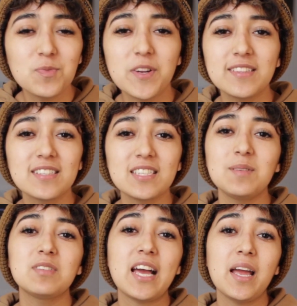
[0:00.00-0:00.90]
but at the
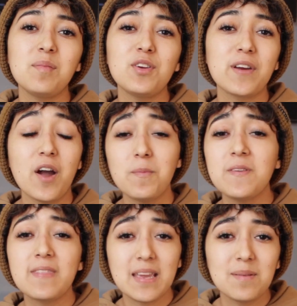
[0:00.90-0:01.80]
same time, you're
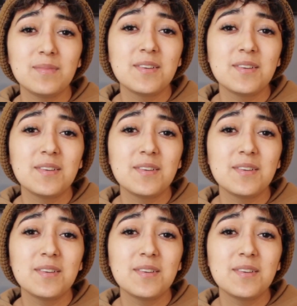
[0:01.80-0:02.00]
helping them